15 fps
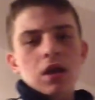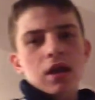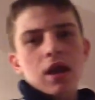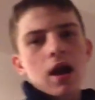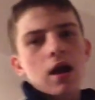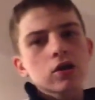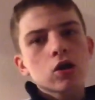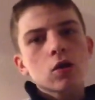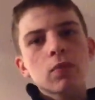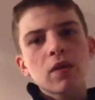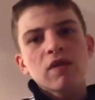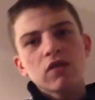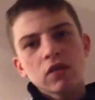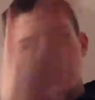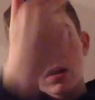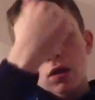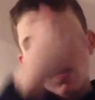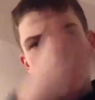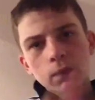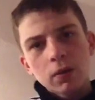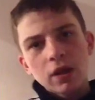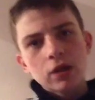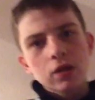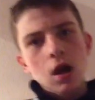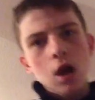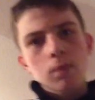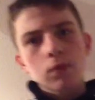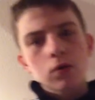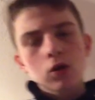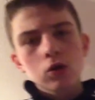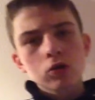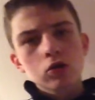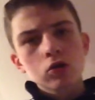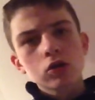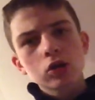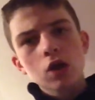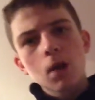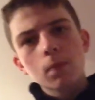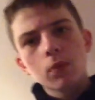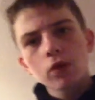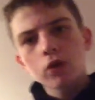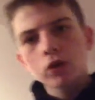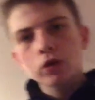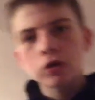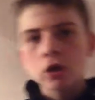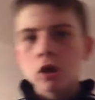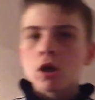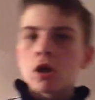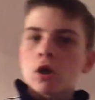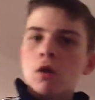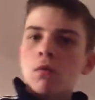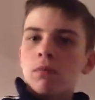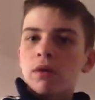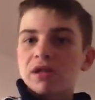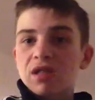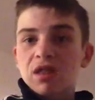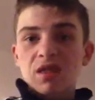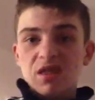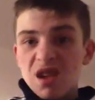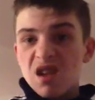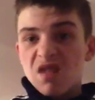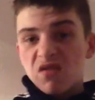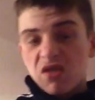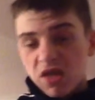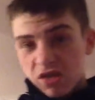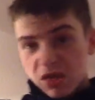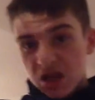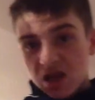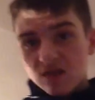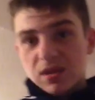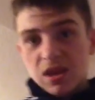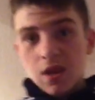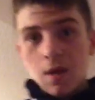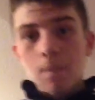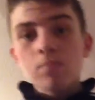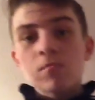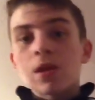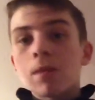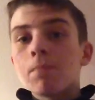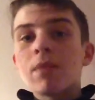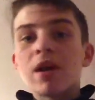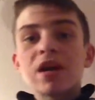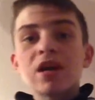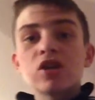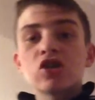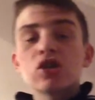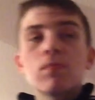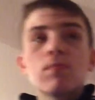character. Go doing the Dark Brotherhood. Play as the thief, the Thieves Guild, mage in the